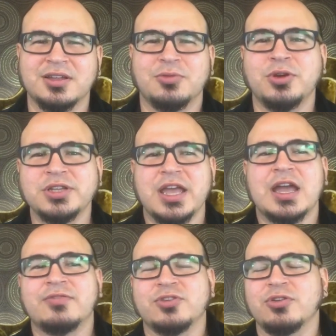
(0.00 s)
And one day,
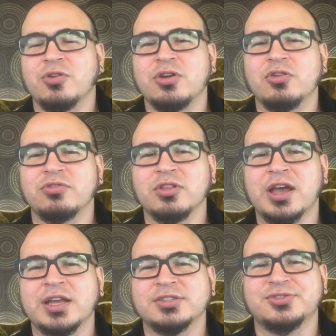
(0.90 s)
after going over
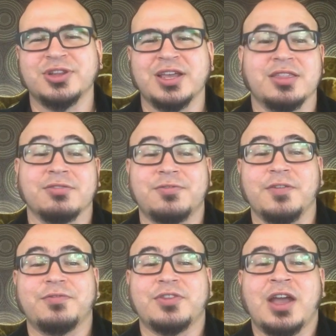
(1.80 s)
lines for like the
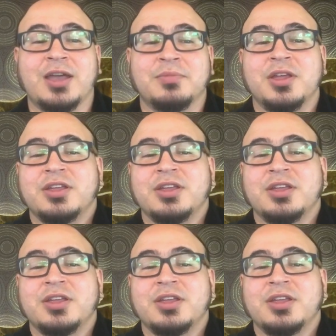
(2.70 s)
5th time,